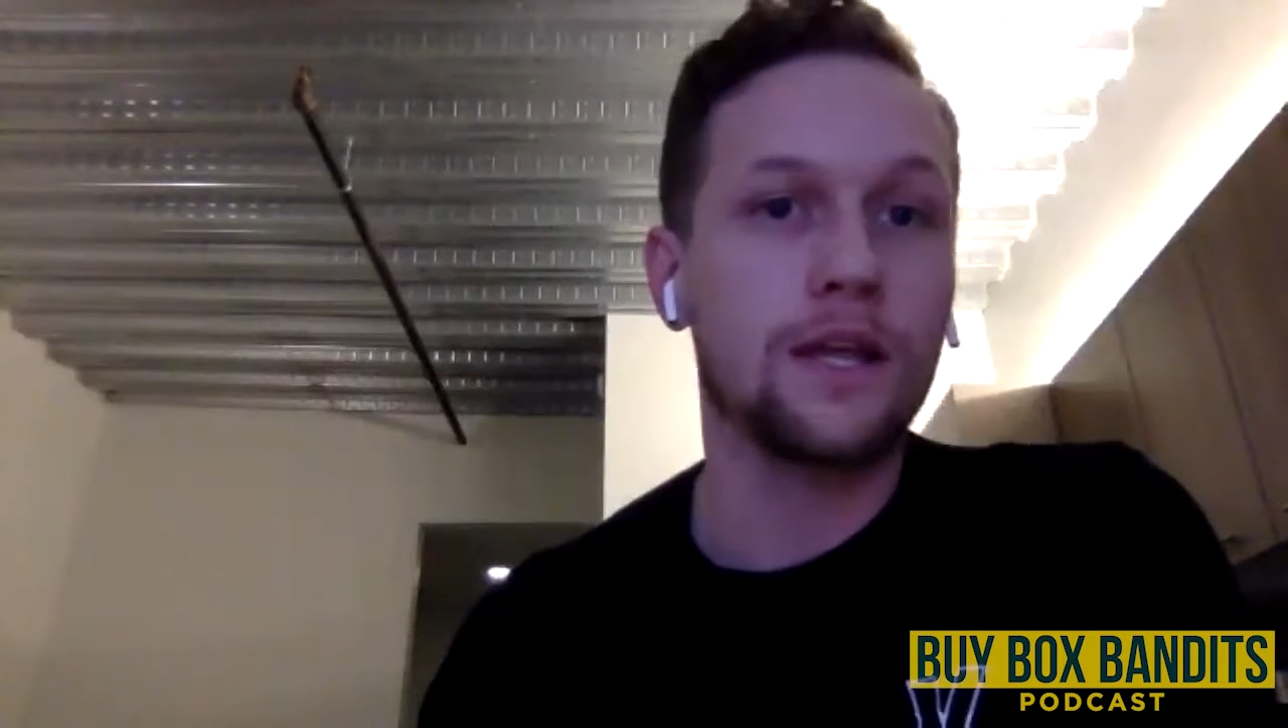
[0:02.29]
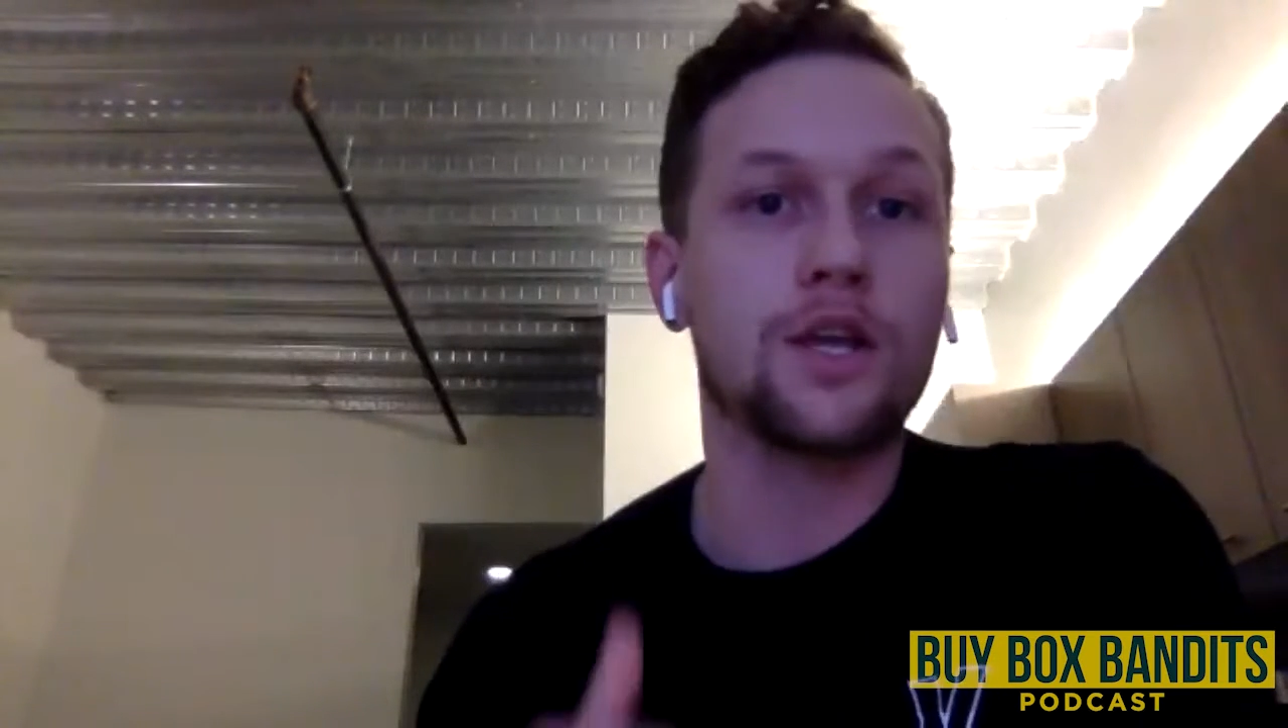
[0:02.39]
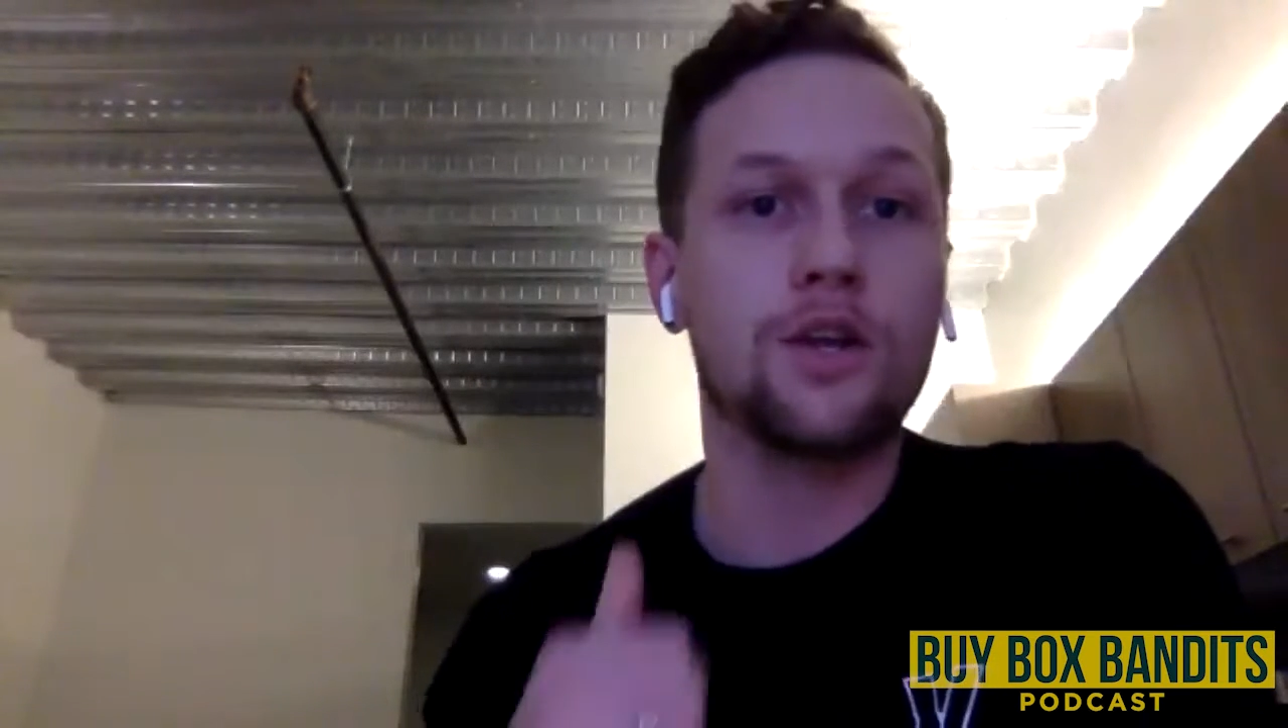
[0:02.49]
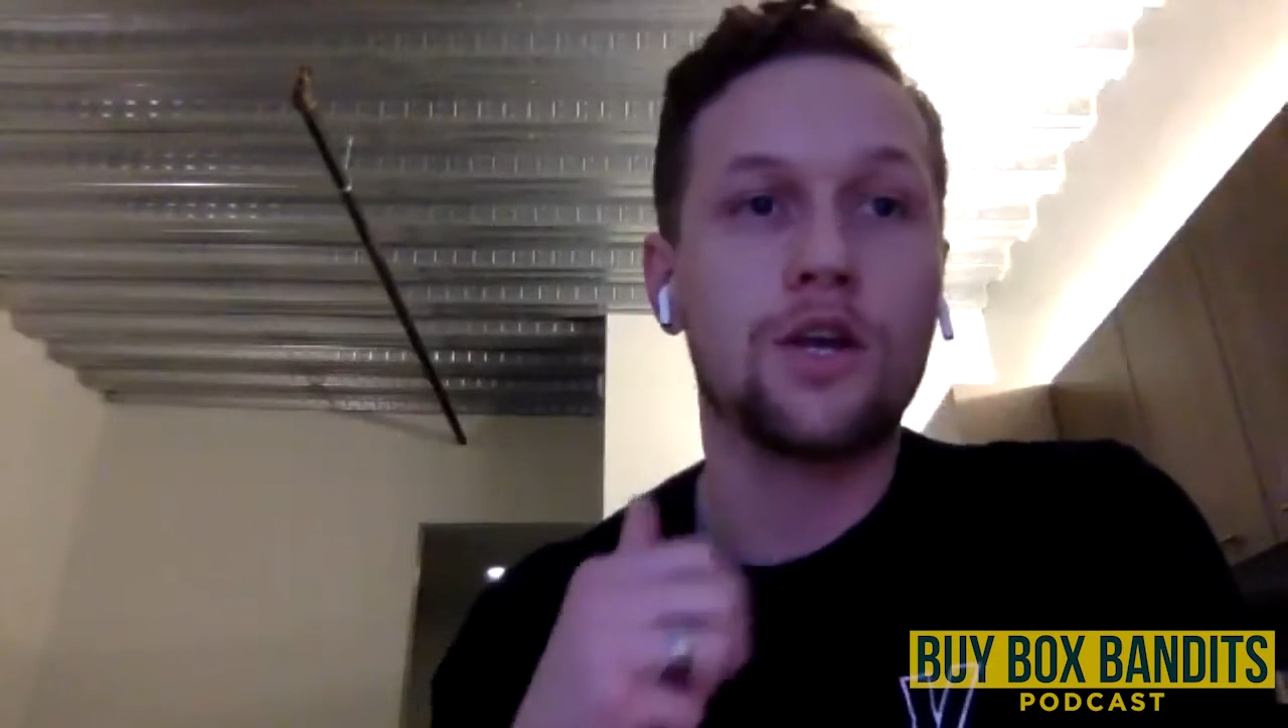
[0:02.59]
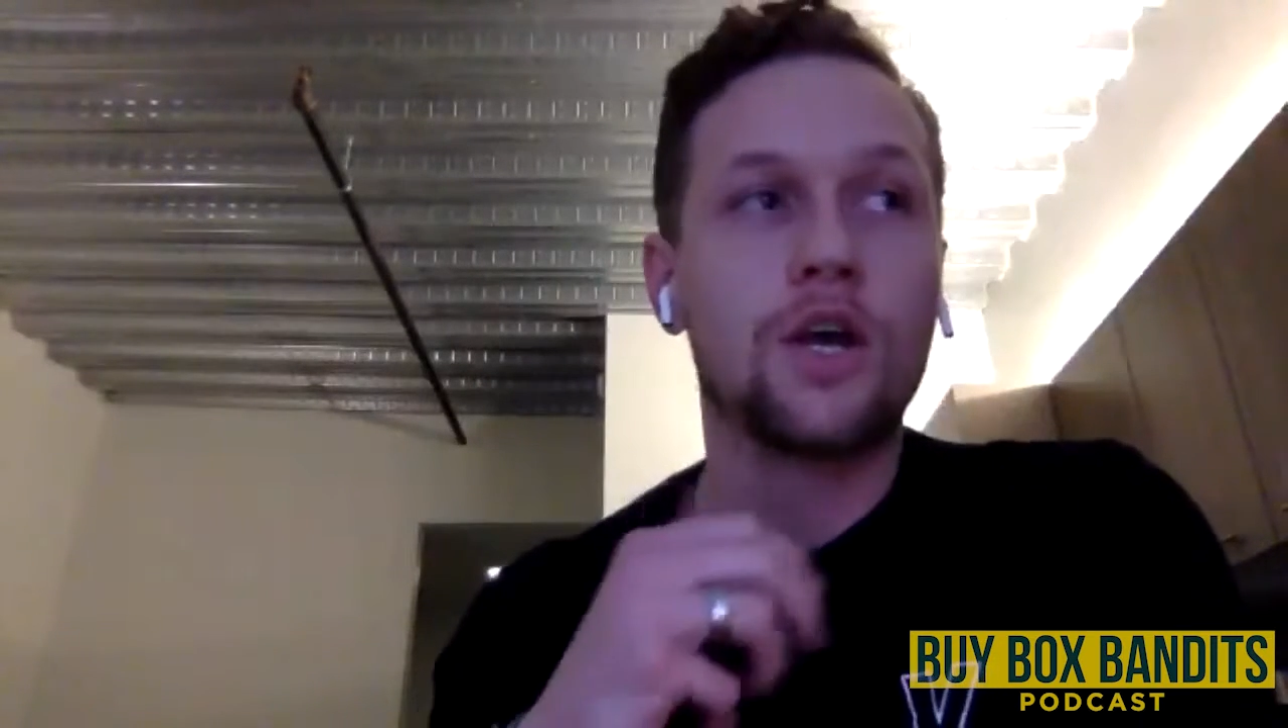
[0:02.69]

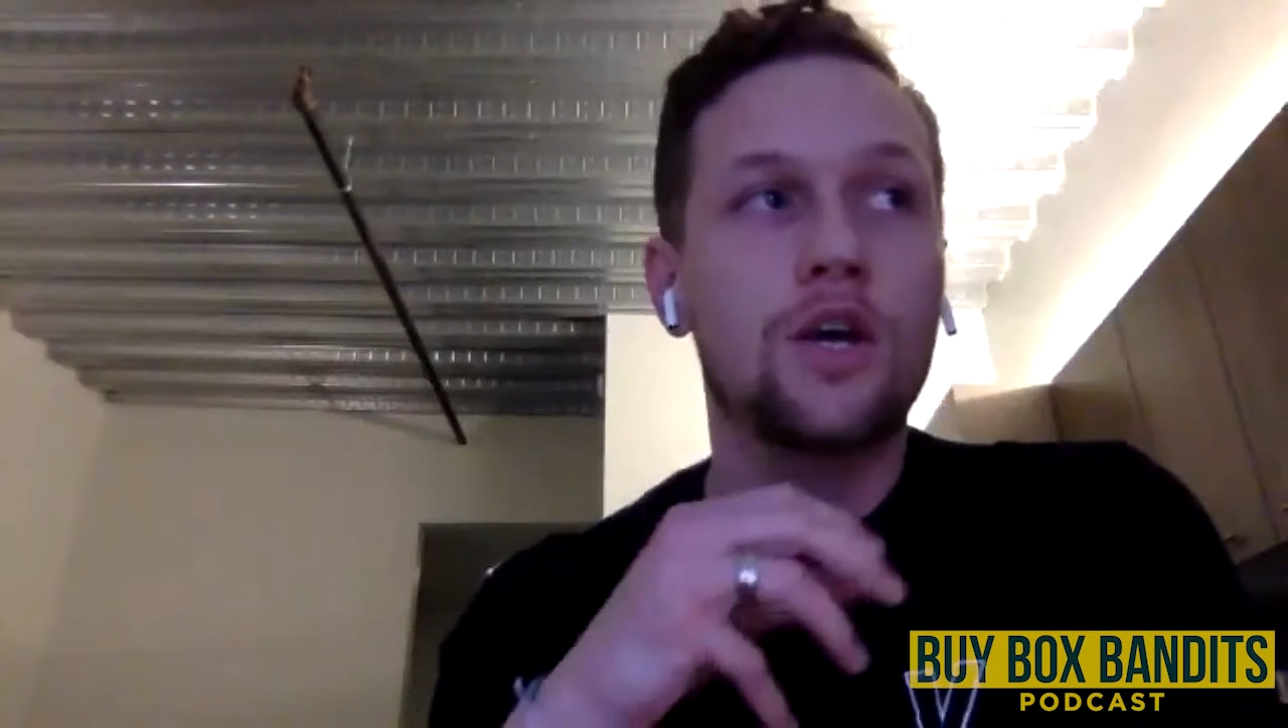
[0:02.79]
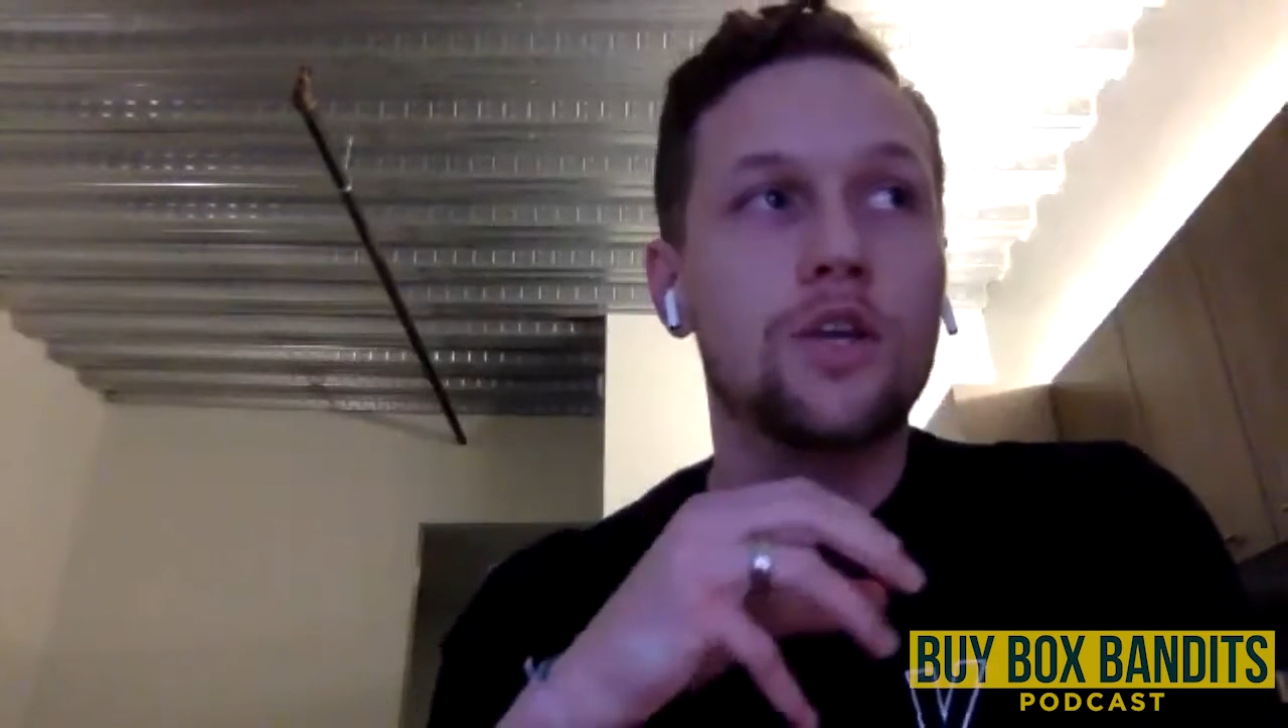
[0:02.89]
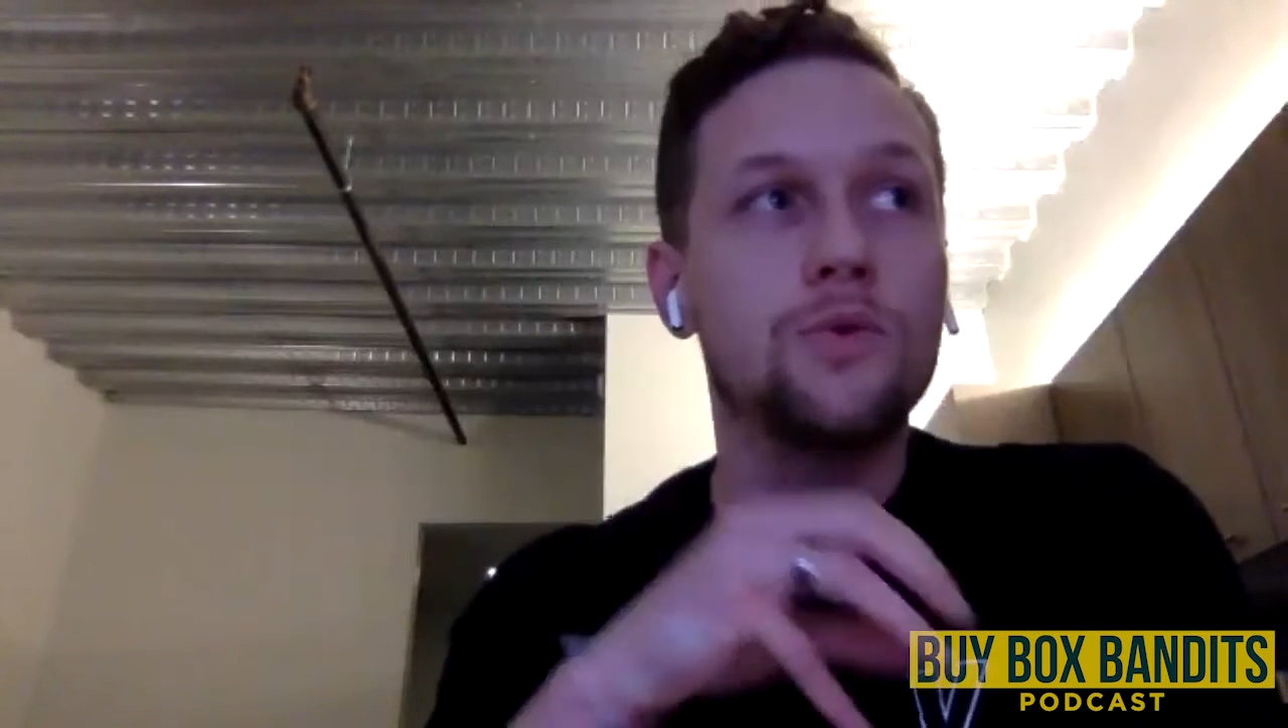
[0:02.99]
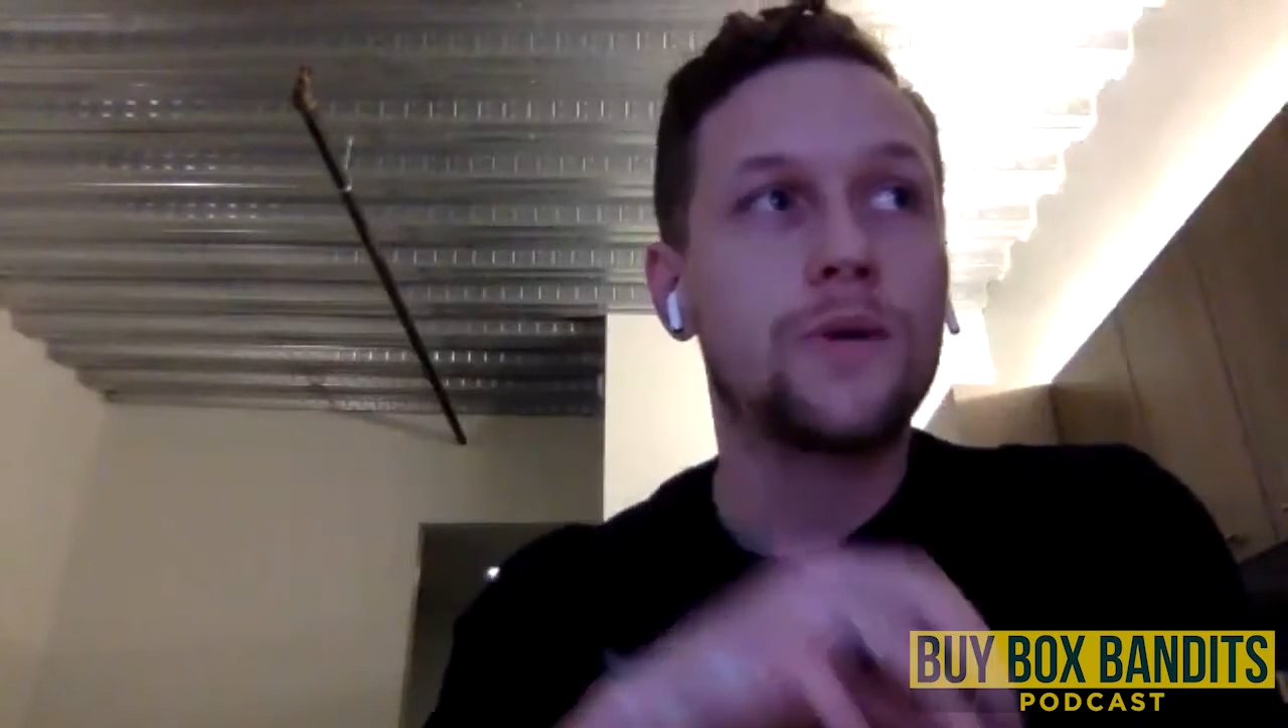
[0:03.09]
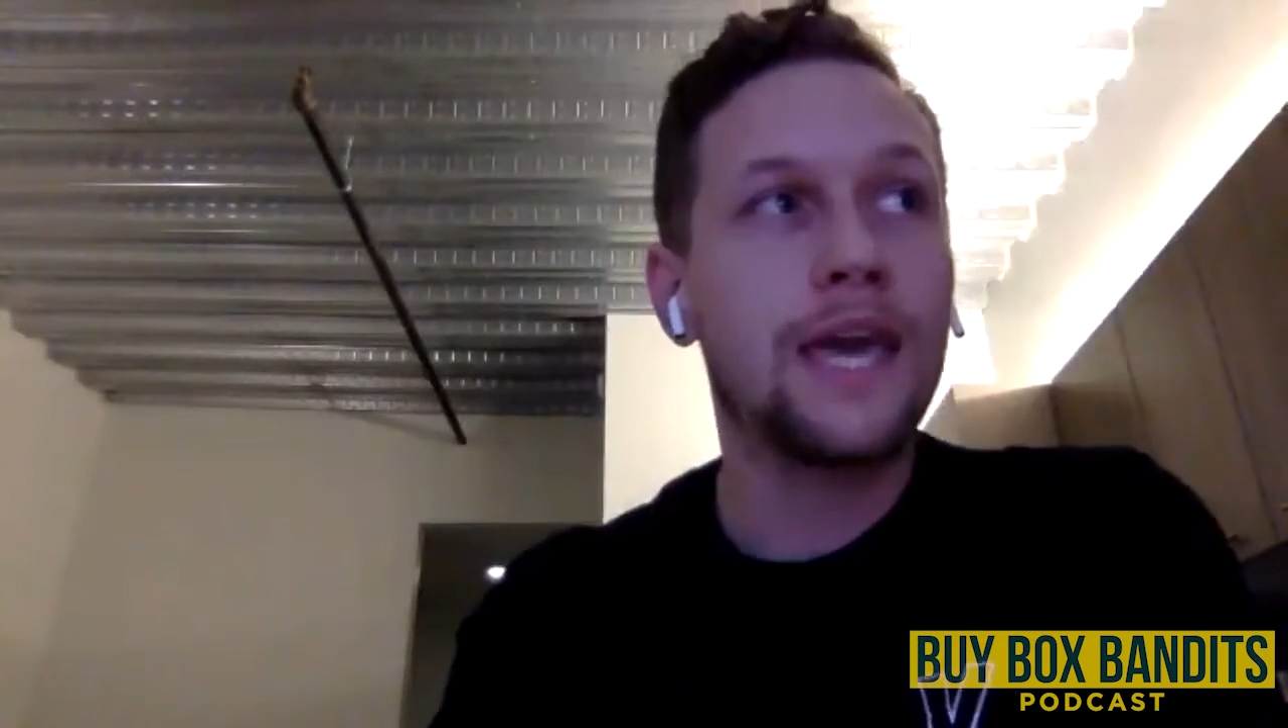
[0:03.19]
Like you